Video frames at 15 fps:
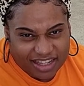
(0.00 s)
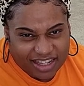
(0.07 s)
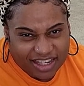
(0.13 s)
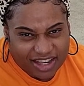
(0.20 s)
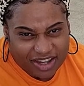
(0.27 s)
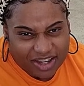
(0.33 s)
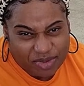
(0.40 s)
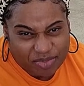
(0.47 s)

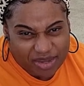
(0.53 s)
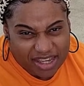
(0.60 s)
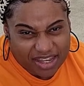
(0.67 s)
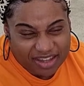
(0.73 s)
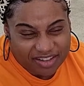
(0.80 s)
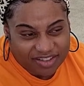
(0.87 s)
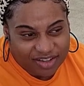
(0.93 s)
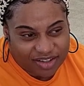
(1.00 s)
Y'all help me
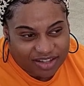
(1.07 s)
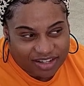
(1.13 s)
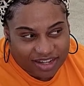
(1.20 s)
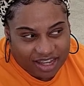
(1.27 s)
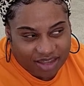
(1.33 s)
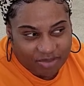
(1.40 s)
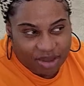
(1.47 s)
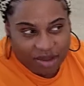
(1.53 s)
give this girl a
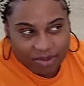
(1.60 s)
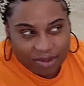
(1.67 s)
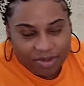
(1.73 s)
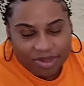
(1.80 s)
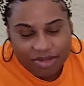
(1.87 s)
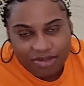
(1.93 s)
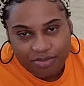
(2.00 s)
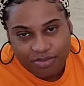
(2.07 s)
name. Y'all probably
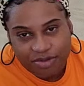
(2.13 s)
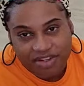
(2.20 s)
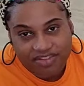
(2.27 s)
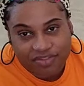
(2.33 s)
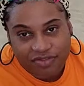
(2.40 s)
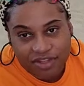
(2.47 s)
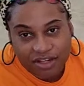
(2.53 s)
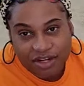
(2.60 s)
hear the boys
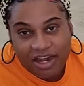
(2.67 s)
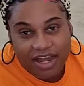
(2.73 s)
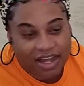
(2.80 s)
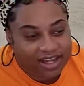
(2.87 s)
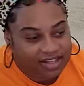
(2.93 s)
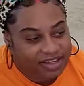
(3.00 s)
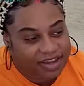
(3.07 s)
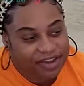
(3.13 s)
over there. I
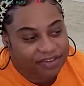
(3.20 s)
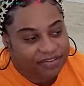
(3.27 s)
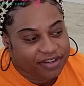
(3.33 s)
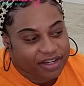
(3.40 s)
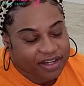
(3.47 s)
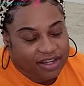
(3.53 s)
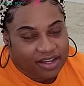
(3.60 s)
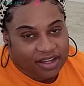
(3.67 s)
had to have
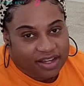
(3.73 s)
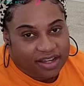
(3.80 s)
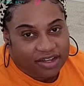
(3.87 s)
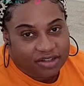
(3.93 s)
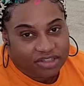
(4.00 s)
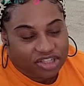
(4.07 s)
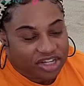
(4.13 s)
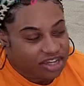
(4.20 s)

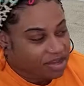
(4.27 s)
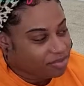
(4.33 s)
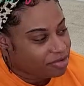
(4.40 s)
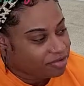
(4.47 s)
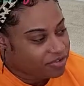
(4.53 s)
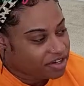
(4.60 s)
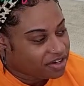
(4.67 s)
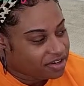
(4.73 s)
L J come
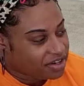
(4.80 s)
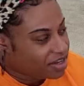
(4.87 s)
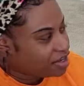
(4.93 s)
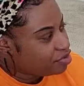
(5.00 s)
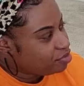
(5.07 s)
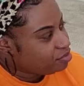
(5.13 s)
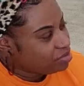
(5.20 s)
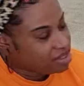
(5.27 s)
over here and
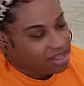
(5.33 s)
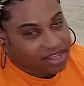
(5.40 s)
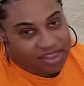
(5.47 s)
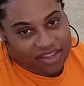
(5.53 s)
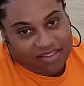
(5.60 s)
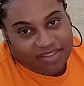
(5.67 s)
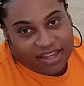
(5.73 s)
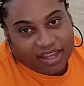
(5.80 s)
help me get
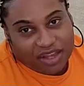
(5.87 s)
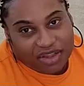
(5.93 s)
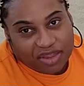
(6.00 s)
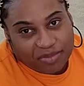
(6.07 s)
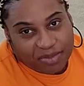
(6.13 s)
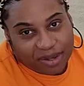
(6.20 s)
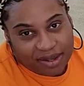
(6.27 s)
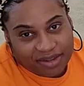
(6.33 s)
this thing out the
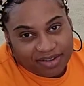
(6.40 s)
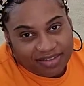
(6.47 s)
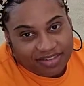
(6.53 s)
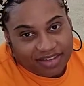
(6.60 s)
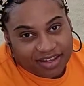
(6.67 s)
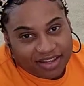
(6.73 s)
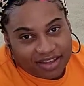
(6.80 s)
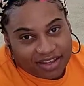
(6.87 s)
box.
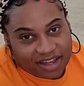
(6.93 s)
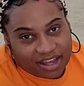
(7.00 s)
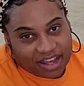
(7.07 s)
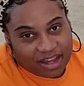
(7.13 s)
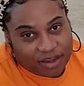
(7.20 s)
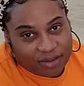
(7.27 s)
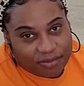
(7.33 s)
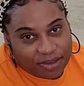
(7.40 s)

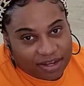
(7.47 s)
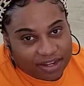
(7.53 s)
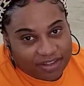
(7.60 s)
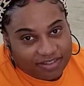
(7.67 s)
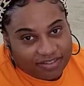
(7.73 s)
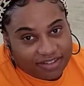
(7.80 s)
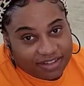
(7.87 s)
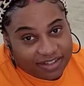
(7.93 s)
Um, it
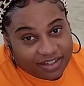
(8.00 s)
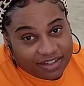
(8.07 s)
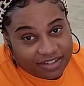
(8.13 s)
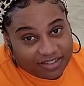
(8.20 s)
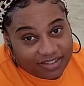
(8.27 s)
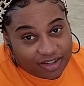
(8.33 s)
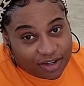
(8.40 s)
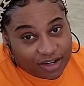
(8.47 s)
is good and
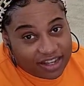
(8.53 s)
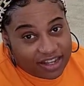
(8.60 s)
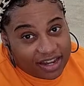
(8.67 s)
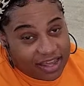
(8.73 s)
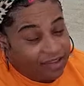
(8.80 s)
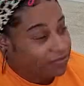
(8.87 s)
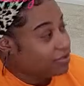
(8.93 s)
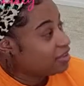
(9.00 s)
sturdy and
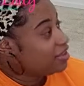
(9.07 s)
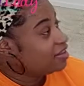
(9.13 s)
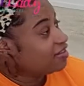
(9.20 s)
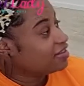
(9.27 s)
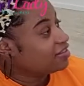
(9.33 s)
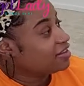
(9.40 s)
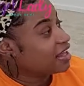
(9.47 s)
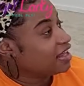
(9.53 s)
heavy. This
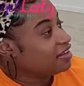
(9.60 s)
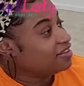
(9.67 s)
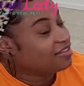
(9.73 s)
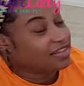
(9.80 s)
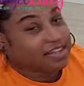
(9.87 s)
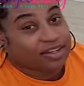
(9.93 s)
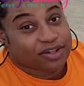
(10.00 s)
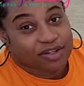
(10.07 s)
is like
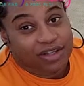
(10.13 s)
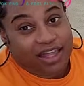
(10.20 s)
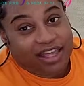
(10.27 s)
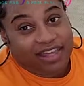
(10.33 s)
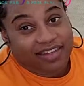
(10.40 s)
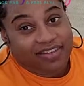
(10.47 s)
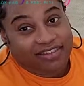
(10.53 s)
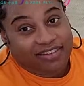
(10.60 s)
steel, like
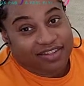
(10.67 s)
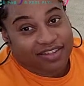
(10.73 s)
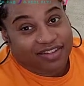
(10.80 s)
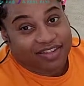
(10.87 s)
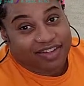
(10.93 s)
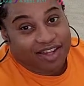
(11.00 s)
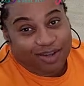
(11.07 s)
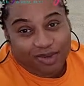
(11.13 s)
it's,
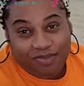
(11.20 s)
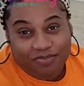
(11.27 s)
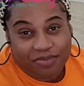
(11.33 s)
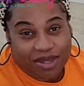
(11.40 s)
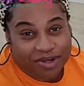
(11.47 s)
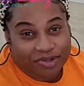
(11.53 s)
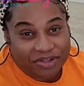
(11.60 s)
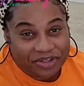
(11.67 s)
it's
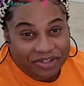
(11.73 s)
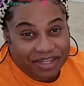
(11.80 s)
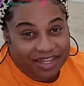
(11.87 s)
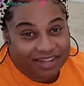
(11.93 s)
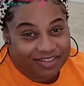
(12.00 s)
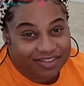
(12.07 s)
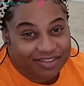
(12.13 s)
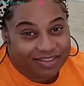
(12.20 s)
metal,
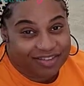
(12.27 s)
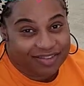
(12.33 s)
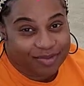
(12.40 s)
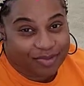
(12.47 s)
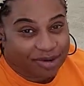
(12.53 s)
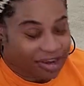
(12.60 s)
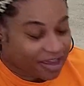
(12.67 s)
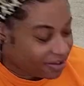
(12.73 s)
okay? So it's
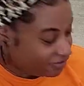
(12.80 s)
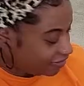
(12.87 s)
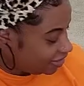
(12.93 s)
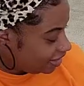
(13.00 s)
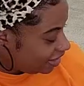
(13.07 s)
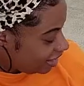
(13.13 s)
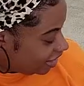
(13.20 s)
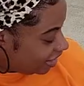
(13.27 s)
super heavy.
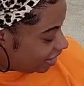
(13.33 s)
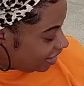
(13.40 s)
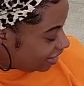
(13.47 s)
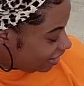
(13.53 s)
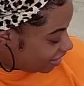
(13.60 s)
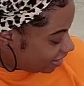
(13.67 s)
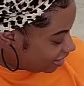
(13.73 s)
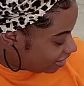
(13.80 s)

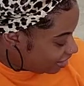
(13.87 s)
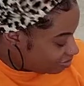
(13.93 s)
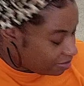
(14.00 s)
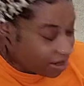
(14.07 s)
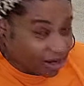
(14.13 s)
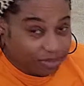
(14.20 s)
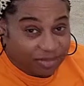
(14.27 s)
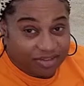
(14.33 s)
And the
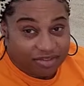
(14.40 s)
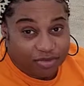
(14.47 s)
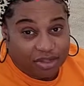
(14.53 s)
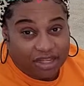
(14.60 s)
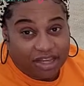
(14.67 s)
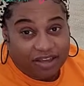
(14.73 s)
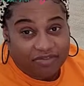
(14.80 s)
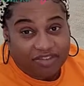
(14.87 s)
bottom is really
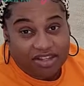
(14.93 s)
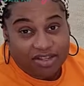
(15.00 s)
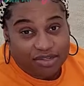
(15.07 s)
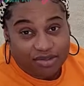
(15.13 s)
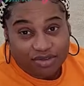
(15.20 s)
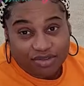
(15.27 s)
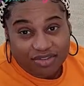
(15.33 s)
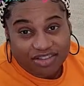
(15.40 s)
heavy
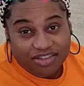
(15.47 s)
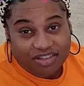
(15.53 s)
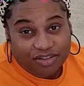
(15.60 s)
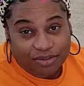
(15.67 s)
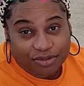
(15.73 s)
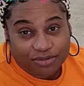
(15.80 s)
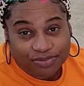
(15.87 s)
too. So